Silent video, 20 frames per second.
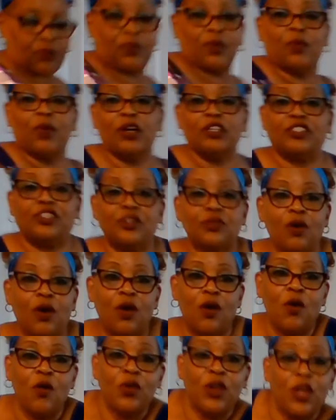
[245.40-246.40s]
with one shoe
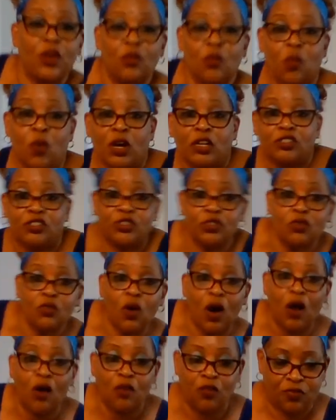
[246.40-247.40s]
on and one shoe
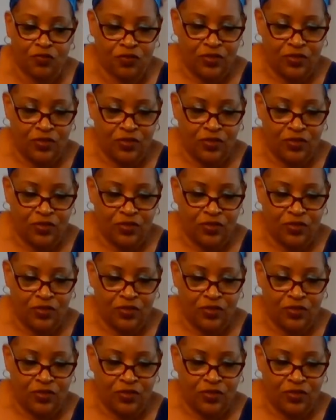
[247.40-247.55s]
off.